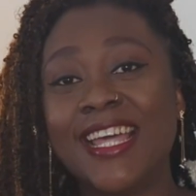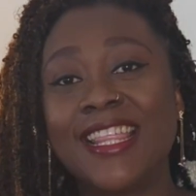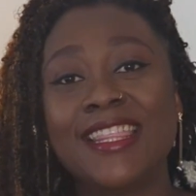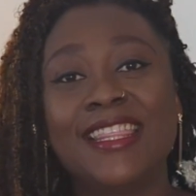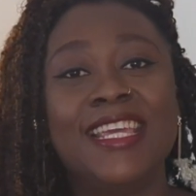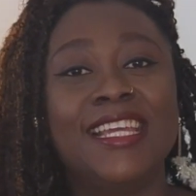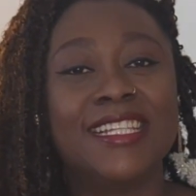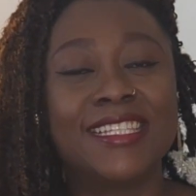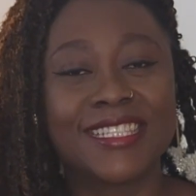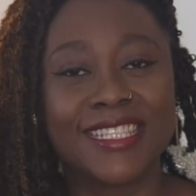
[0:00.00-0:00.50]

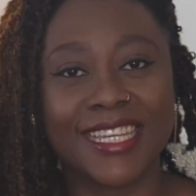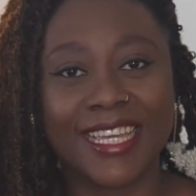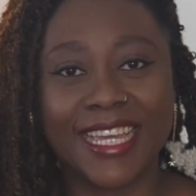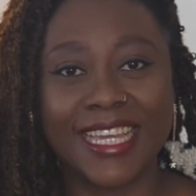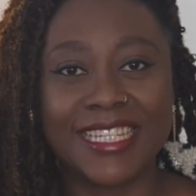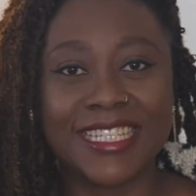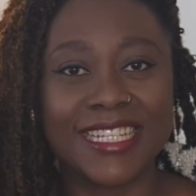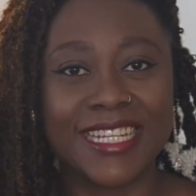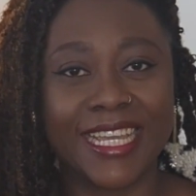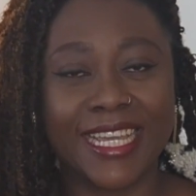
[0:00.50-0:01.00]
things are
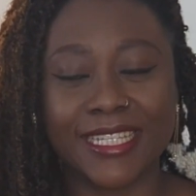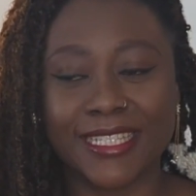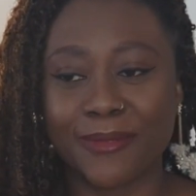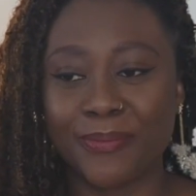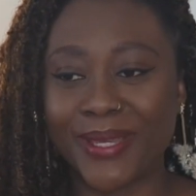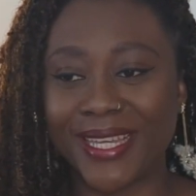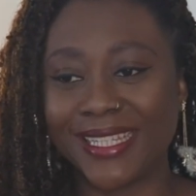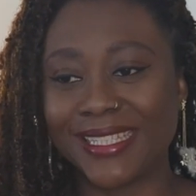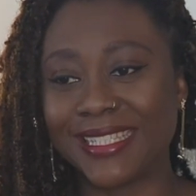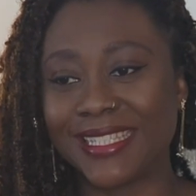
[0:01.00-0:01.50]
getting
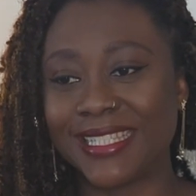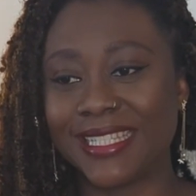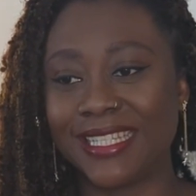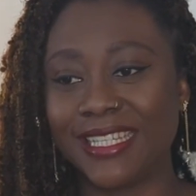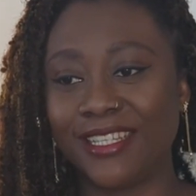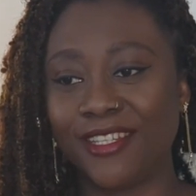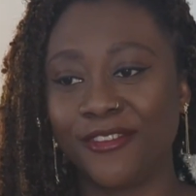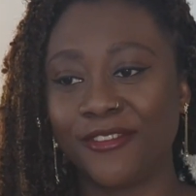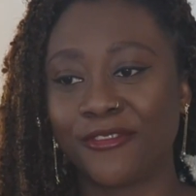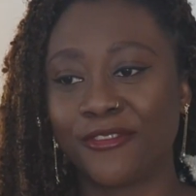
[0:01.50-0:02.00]

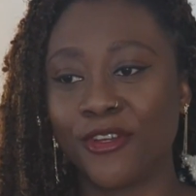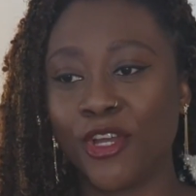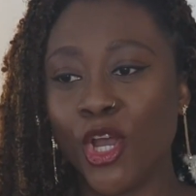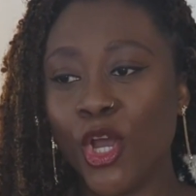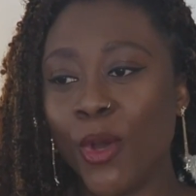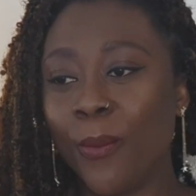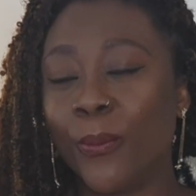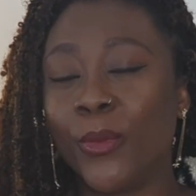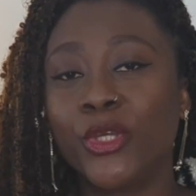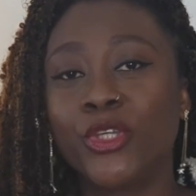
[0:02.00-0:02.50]
expensive,
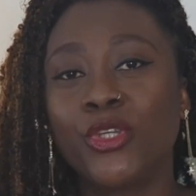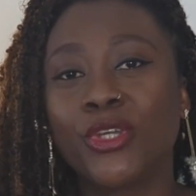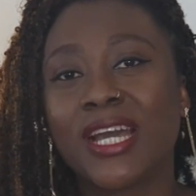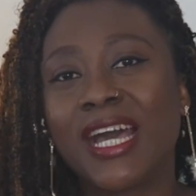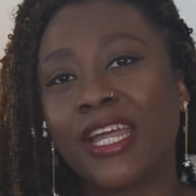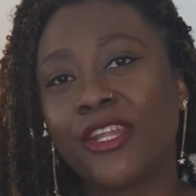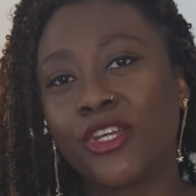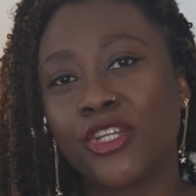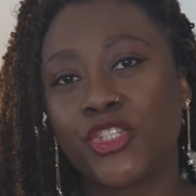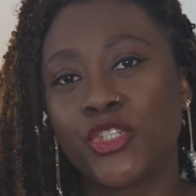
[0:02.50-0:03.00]
but you
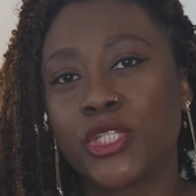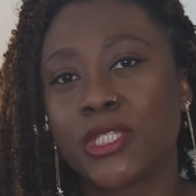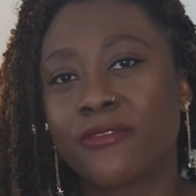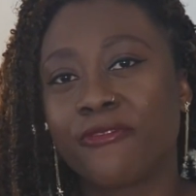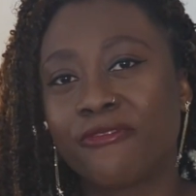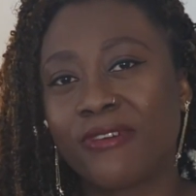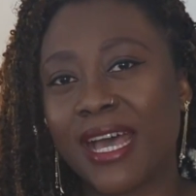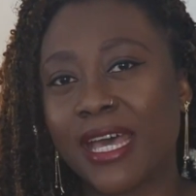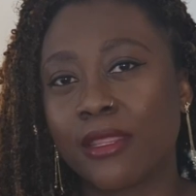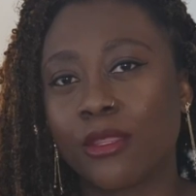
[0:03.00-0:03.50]
cannot just
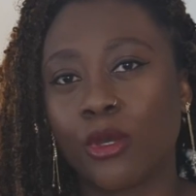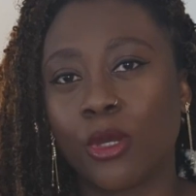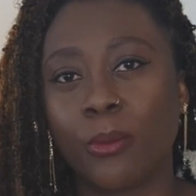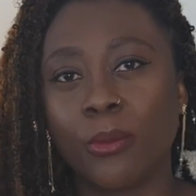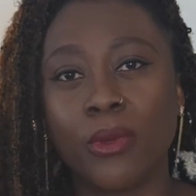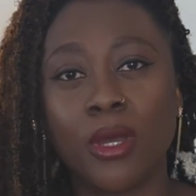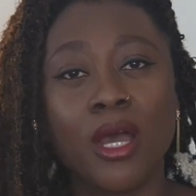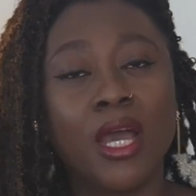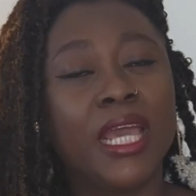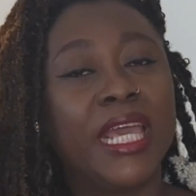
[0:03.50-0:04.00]

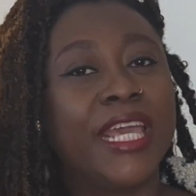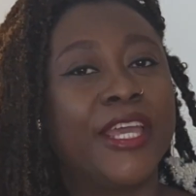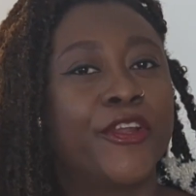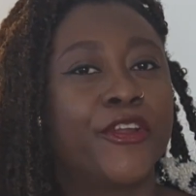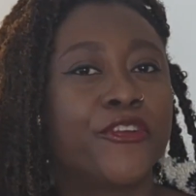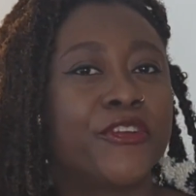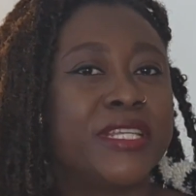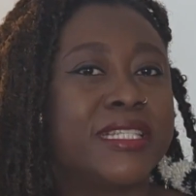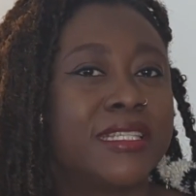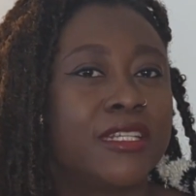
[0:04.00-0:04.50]
fathom
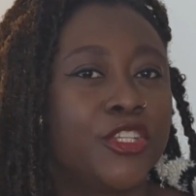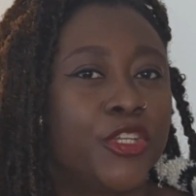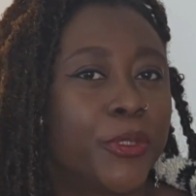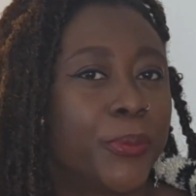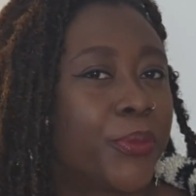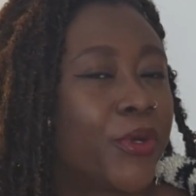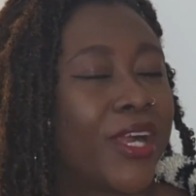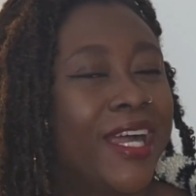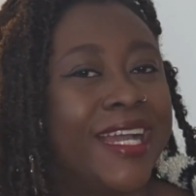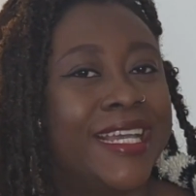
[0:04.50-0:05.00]
increasing your
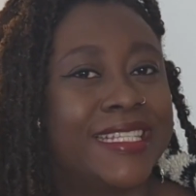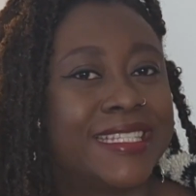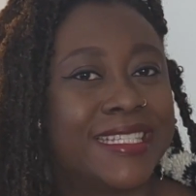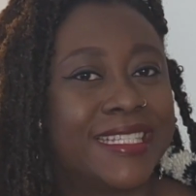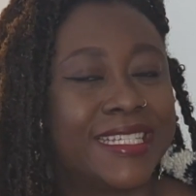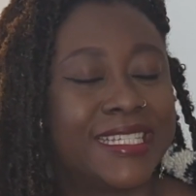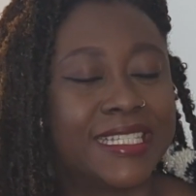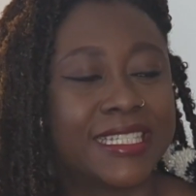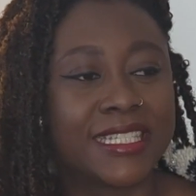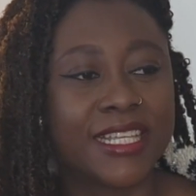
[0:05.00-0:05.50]

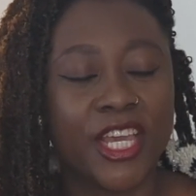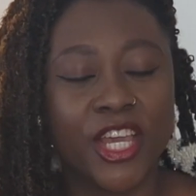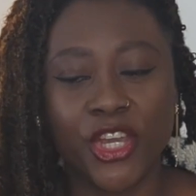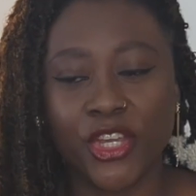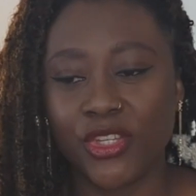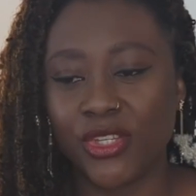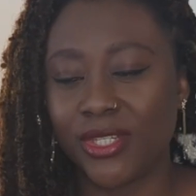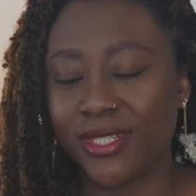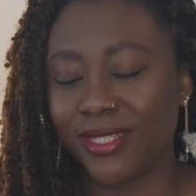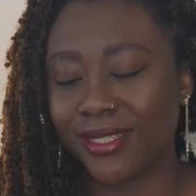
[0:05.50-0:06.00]
prices.
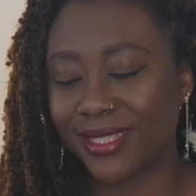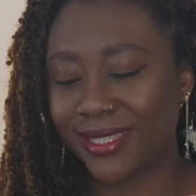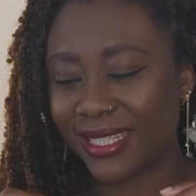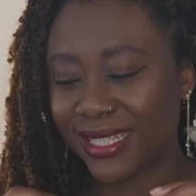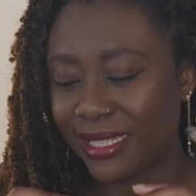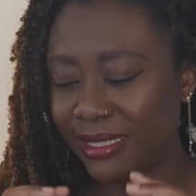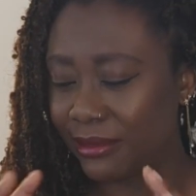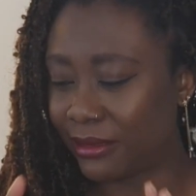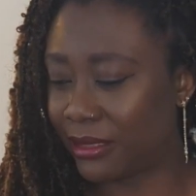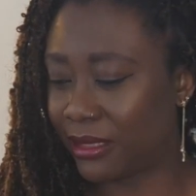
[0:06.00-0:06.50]
You're just
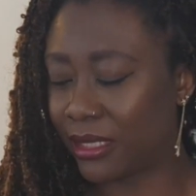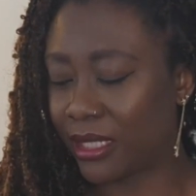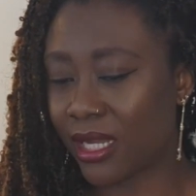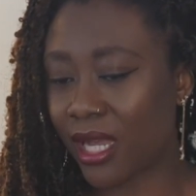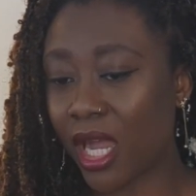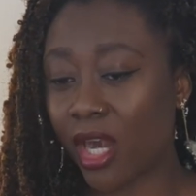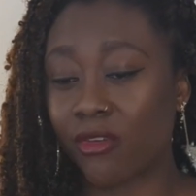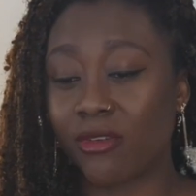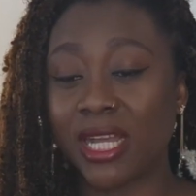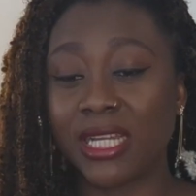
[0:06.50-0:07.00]
like, ugh,
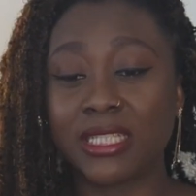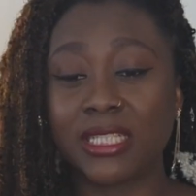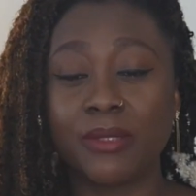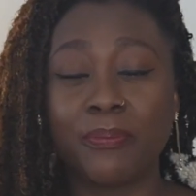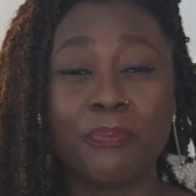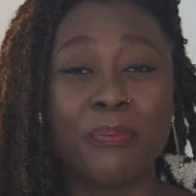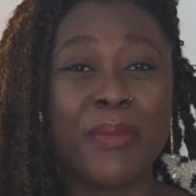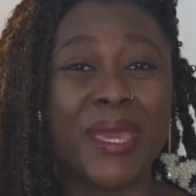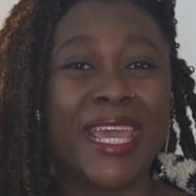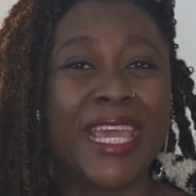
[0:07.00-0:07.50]
I'd rather
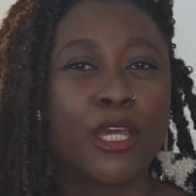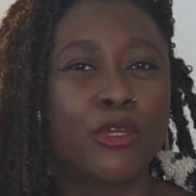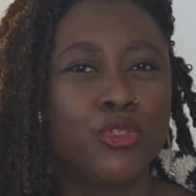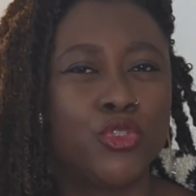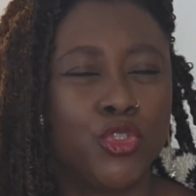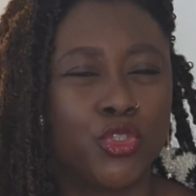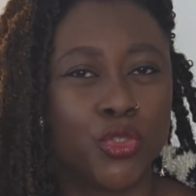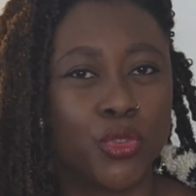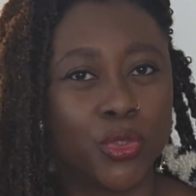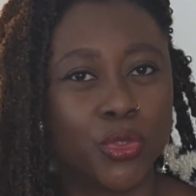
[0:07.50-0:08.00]
make
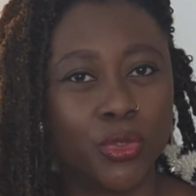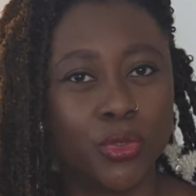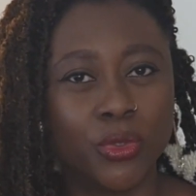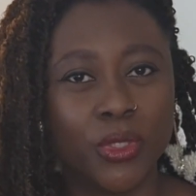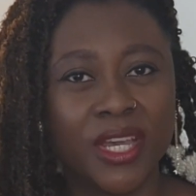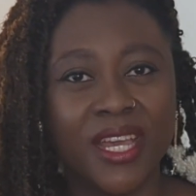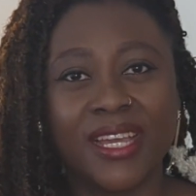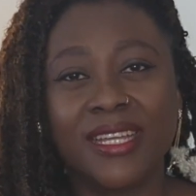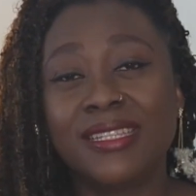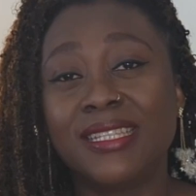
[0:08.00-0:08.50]
do
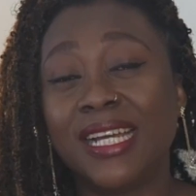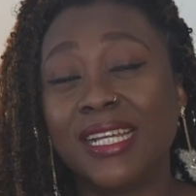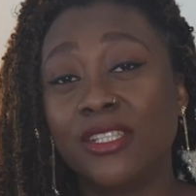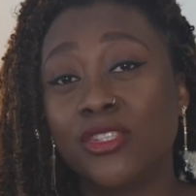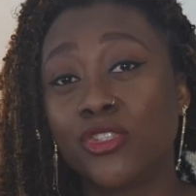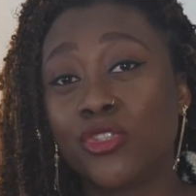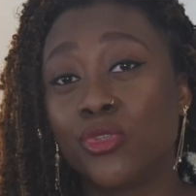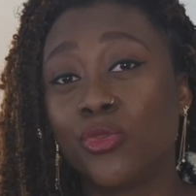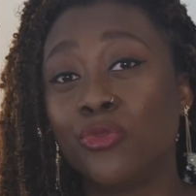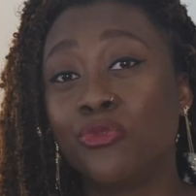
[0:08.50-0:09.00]
than
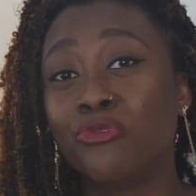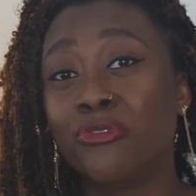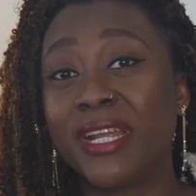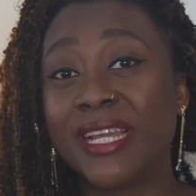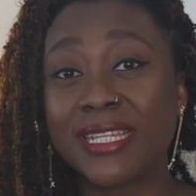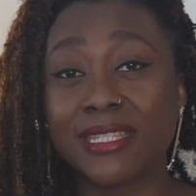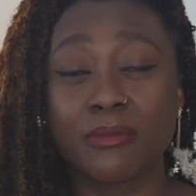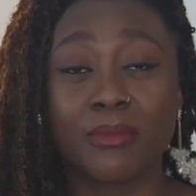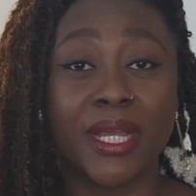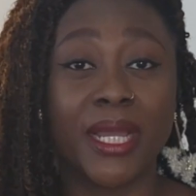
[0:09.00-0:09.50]
to
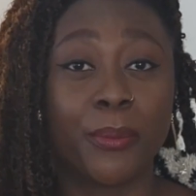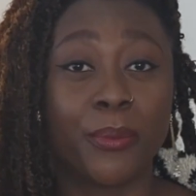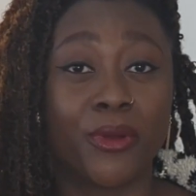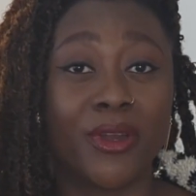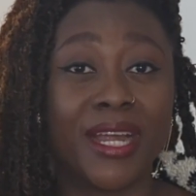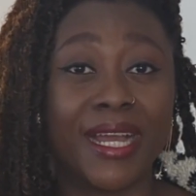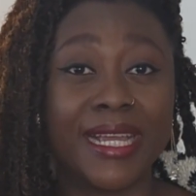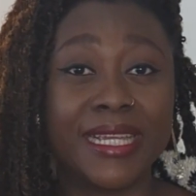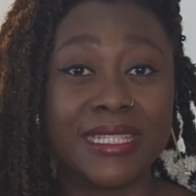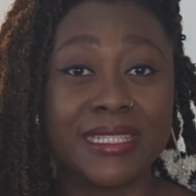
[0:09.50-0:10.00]
raise my
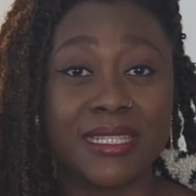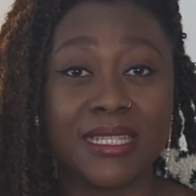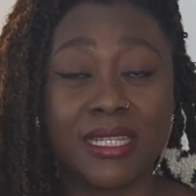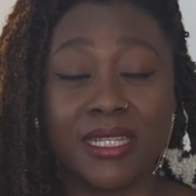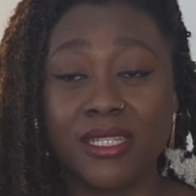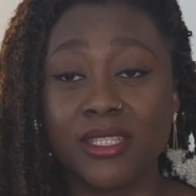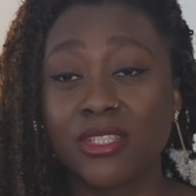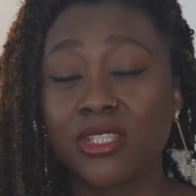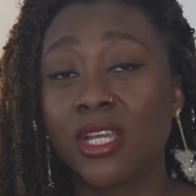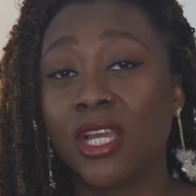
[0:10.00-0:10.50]

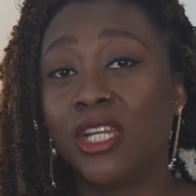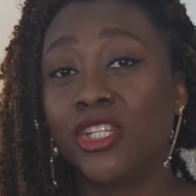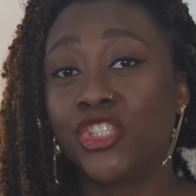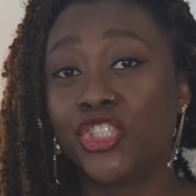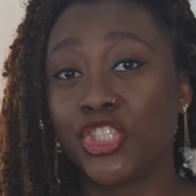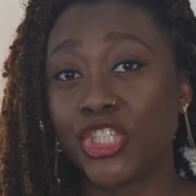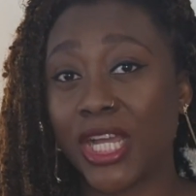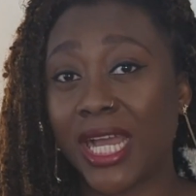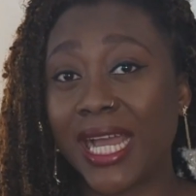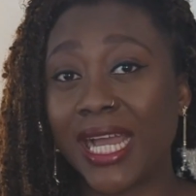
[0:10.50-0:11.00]
prices,
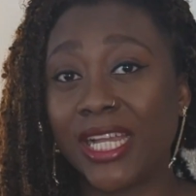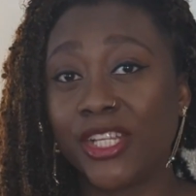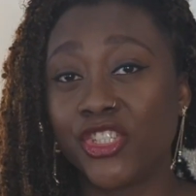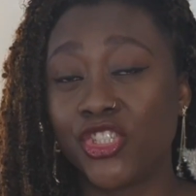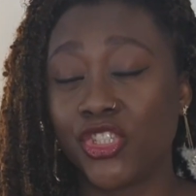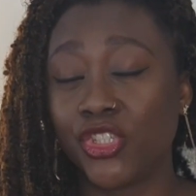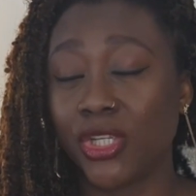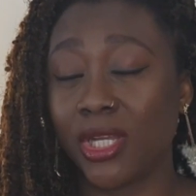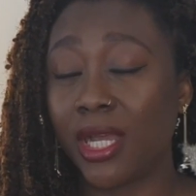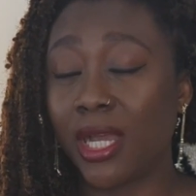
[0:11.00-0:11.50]

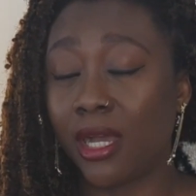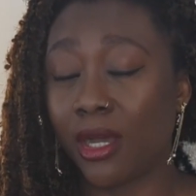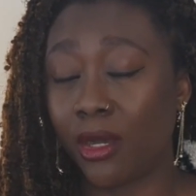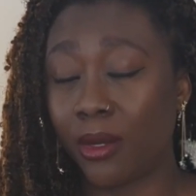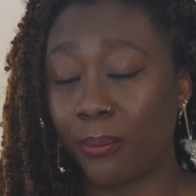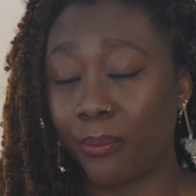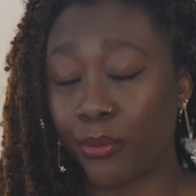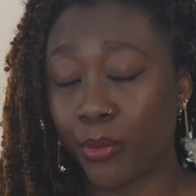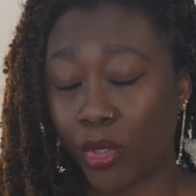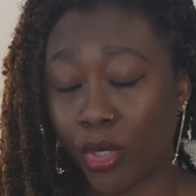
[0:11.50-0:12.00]
charge
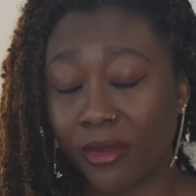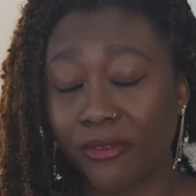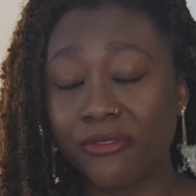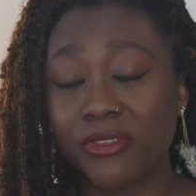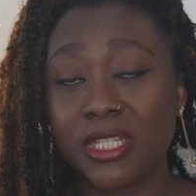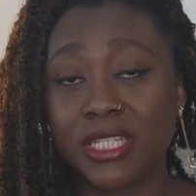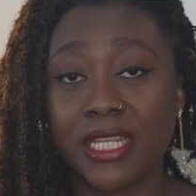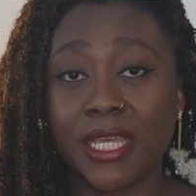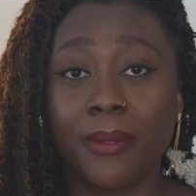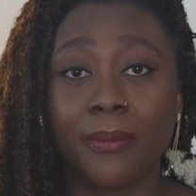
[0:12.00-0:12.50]

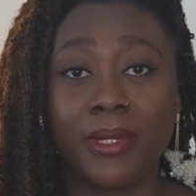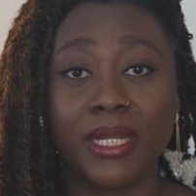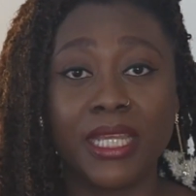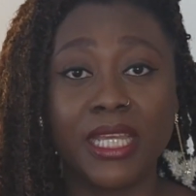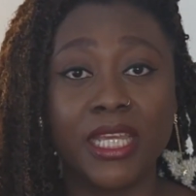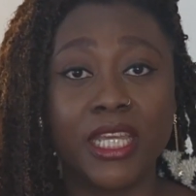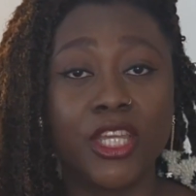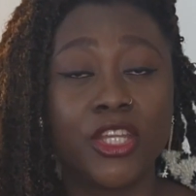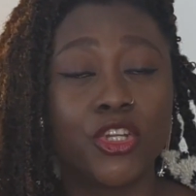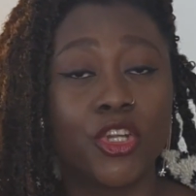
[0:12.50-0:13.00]
profitably
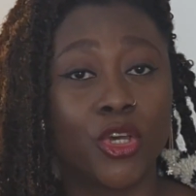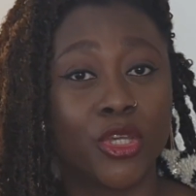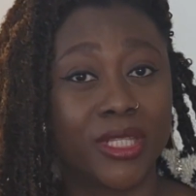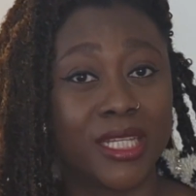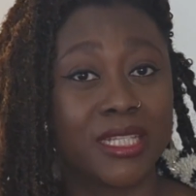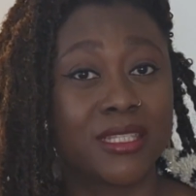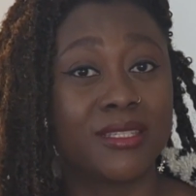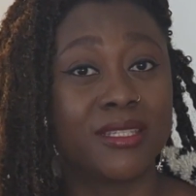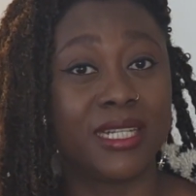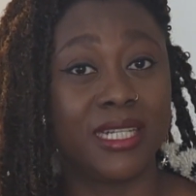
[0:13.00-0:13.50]
in order to